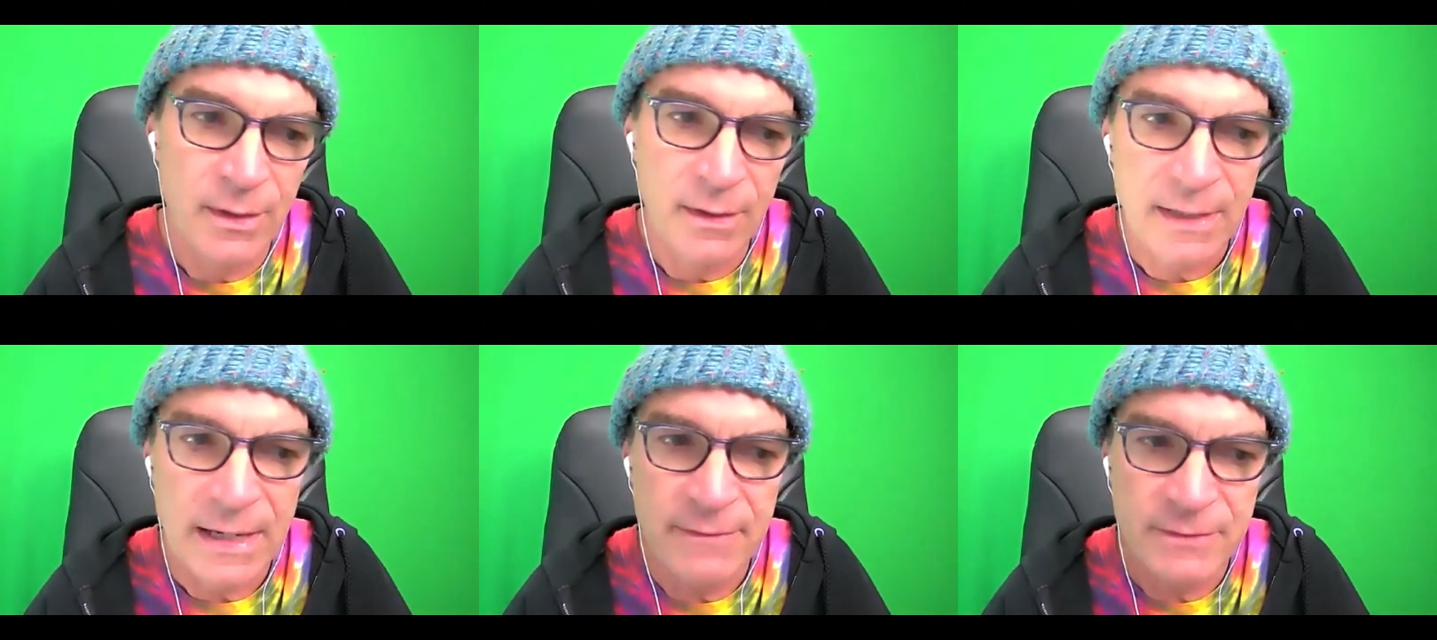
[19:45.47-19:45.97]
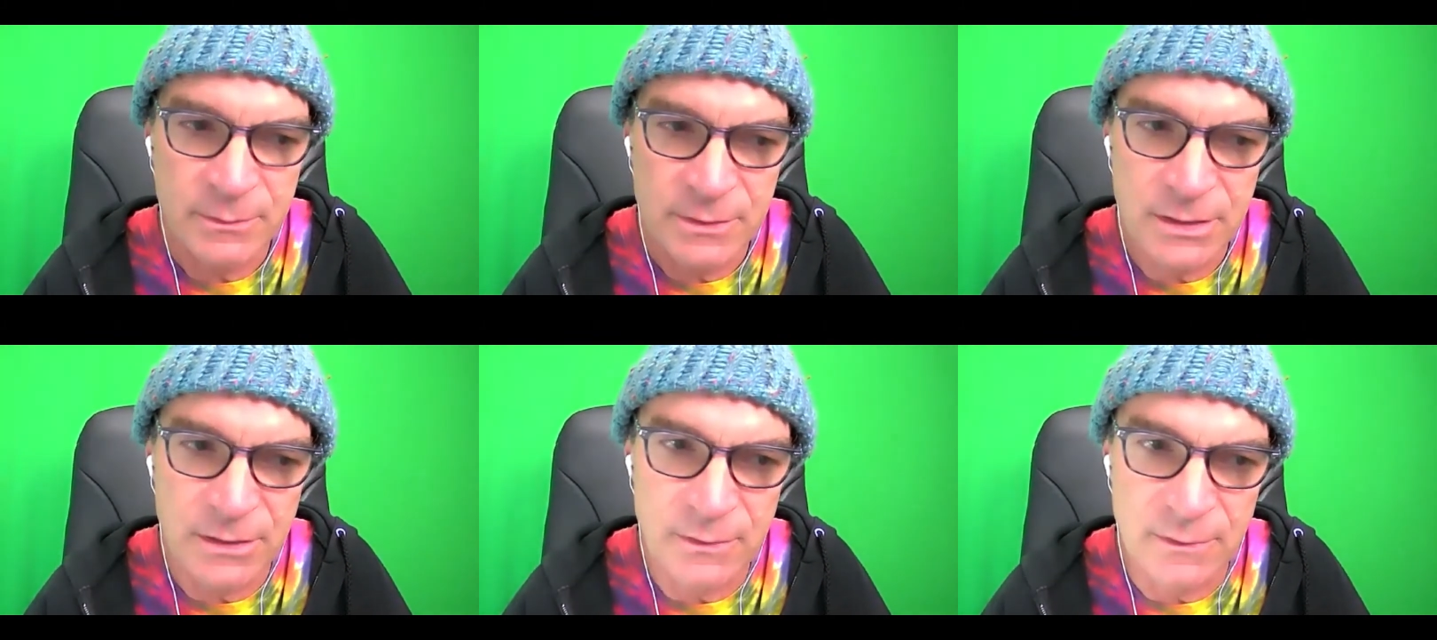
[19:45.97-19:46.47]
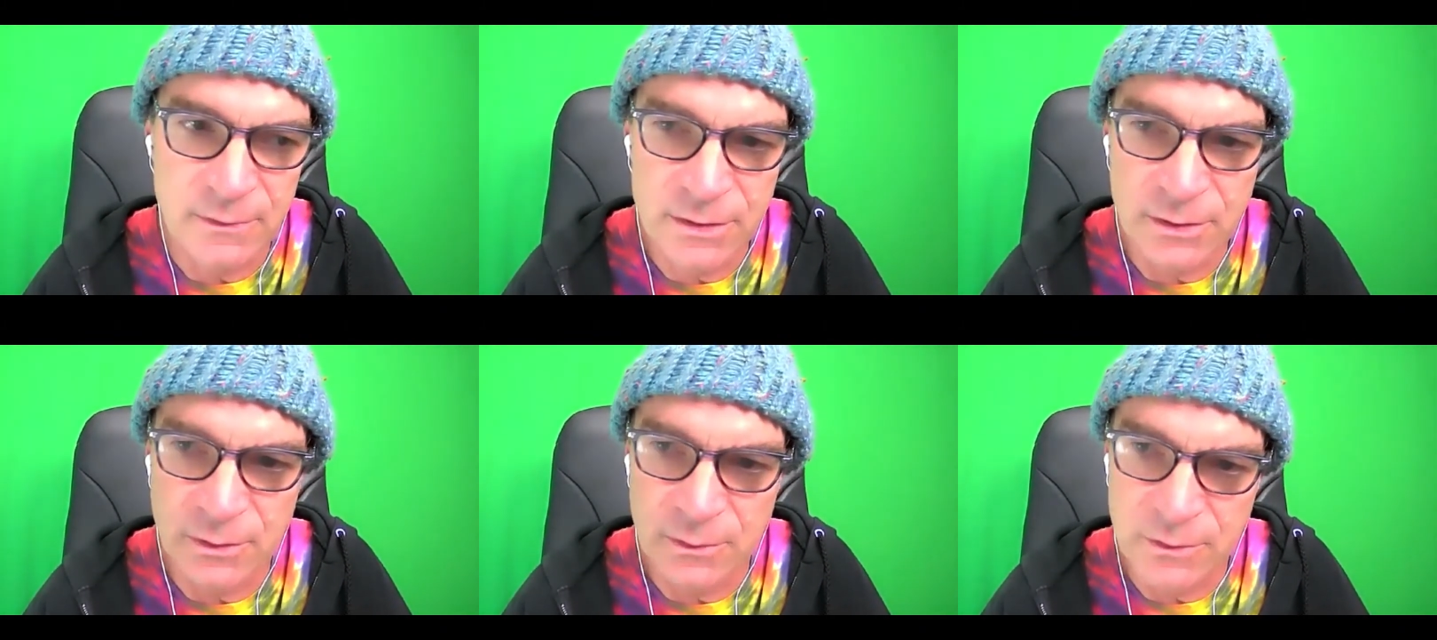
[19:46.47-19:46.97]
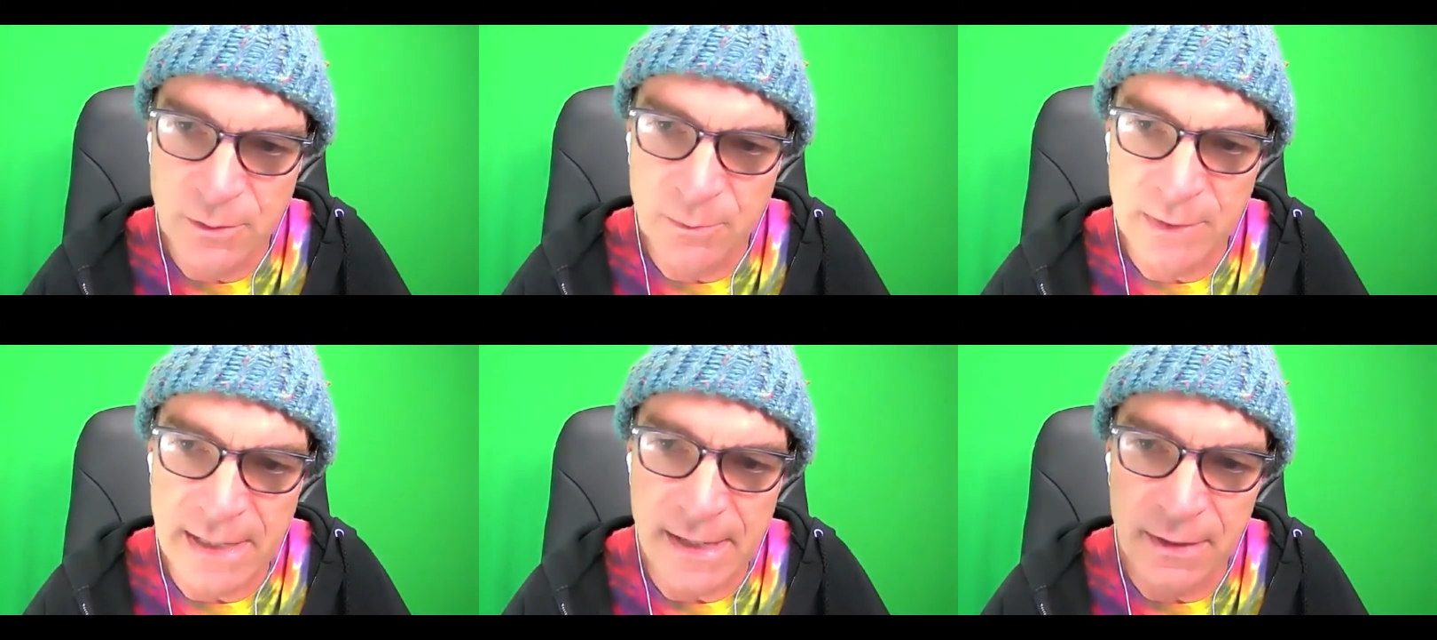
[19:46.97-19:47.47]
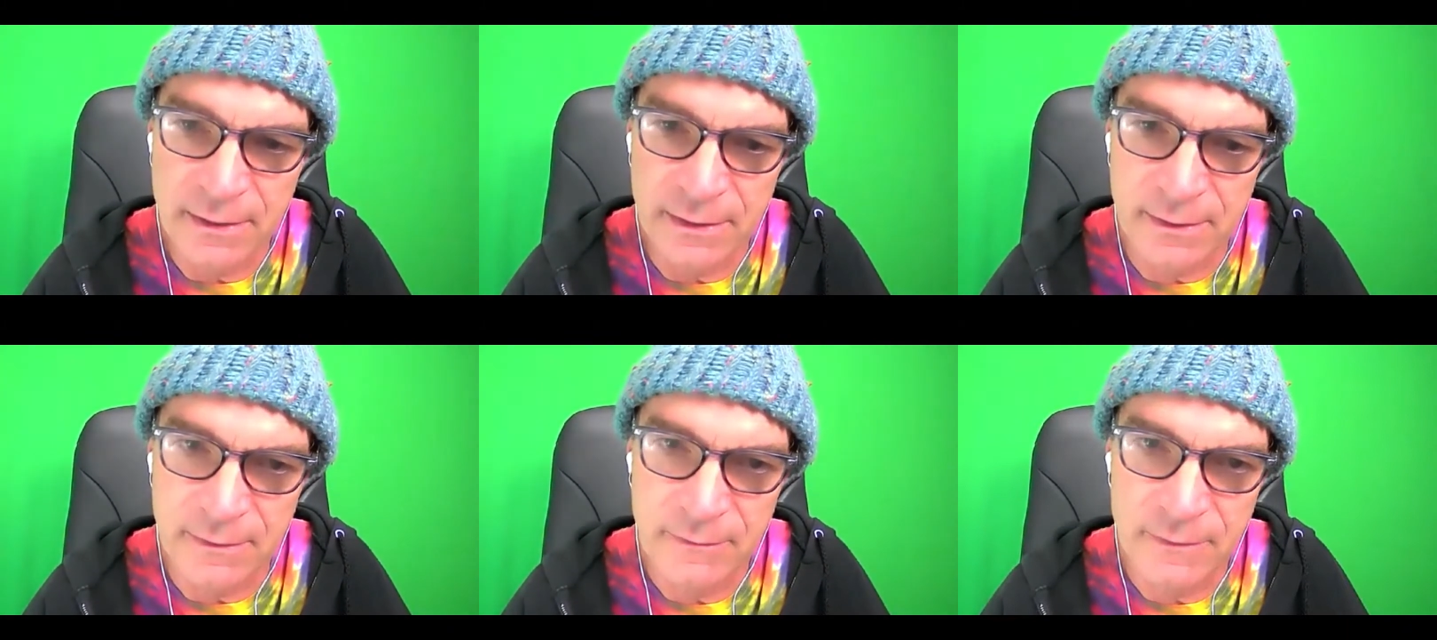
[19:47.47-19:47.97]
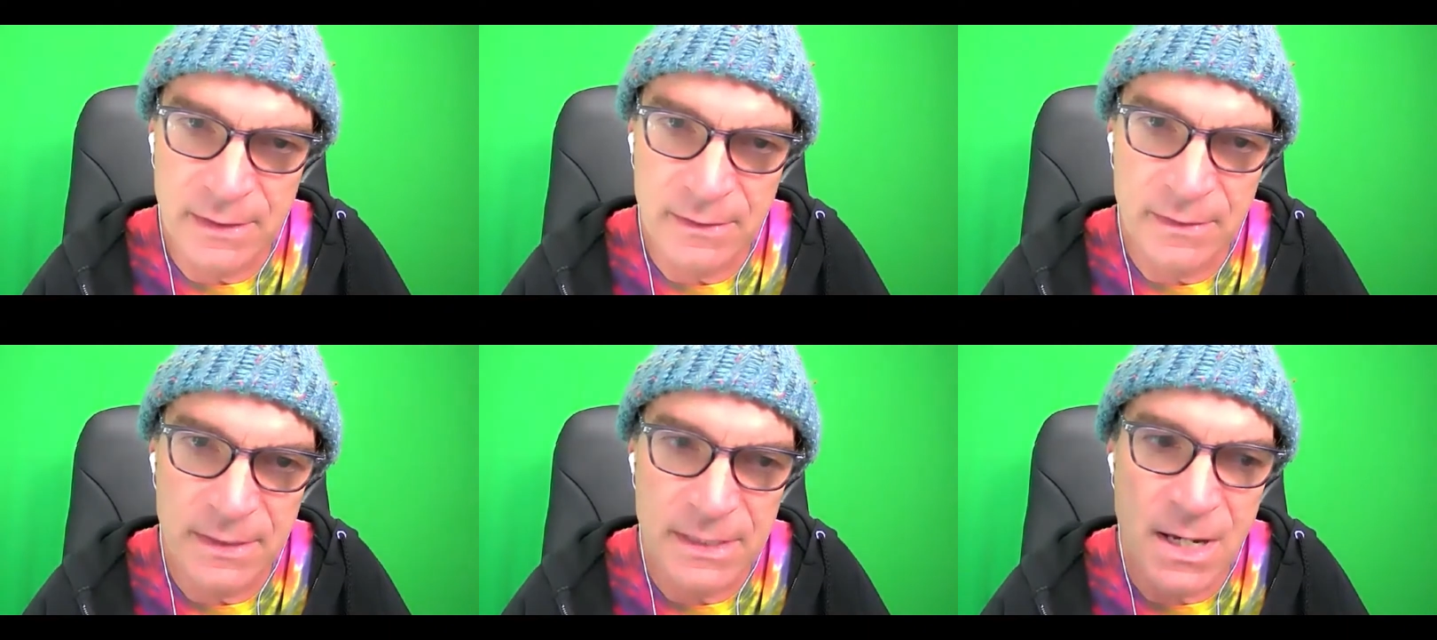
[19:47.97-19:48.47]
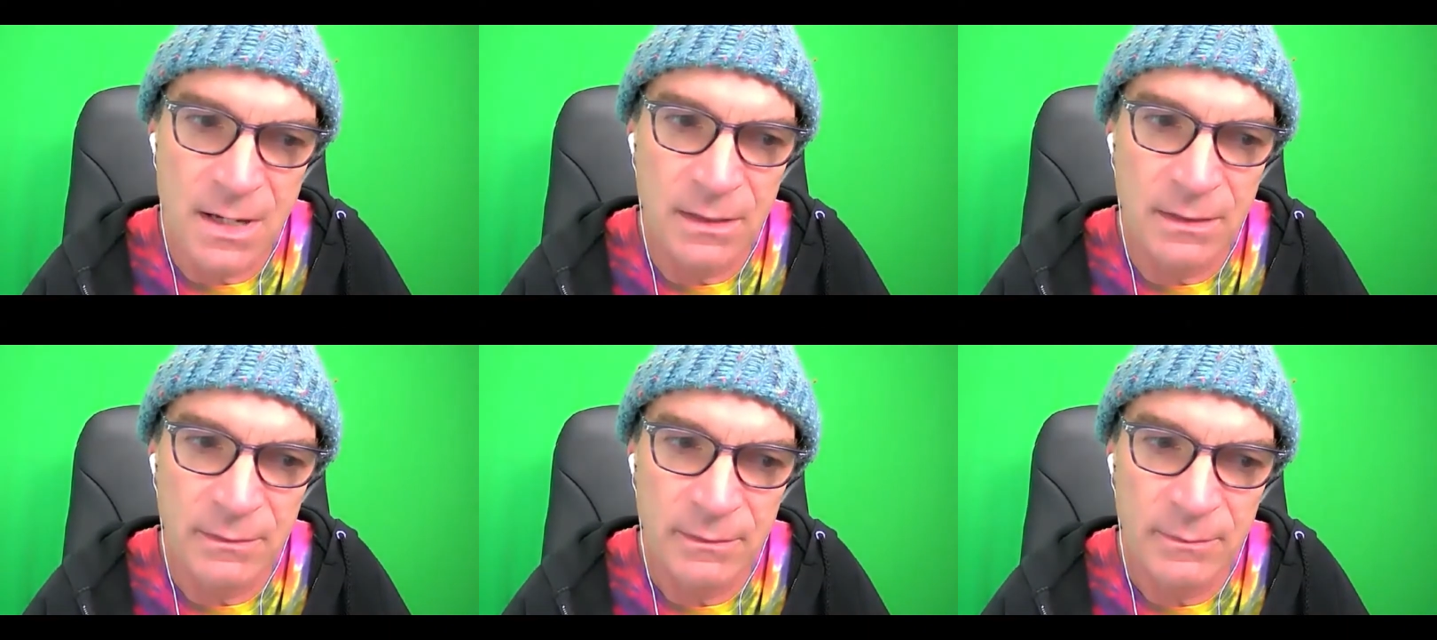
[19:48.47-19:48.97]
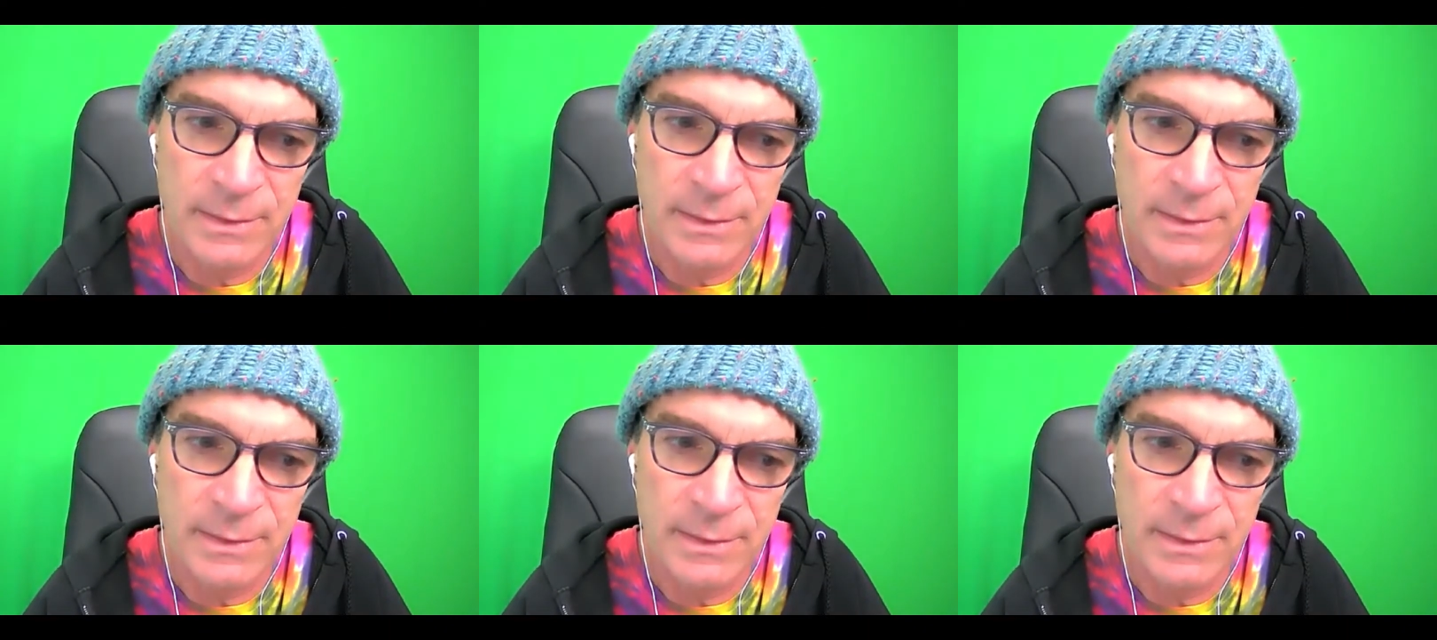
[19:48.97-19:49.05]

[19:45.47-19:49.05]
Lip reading: kind of to play on the young